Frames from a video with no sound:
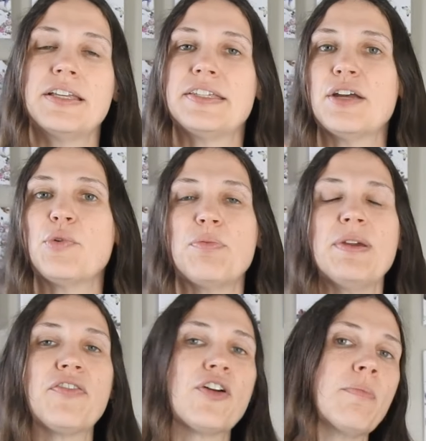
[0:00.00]
Sit with
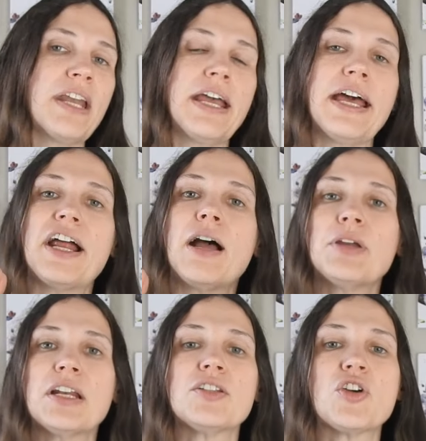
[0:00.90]
me for a minute and
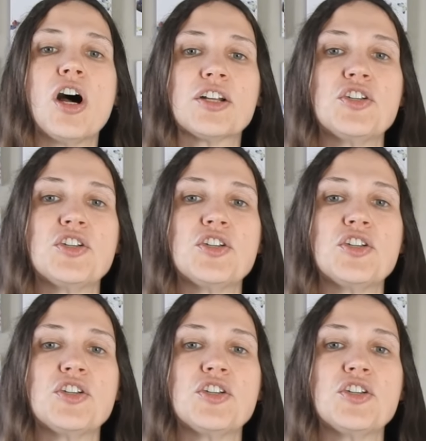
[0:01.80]
I'm going to talk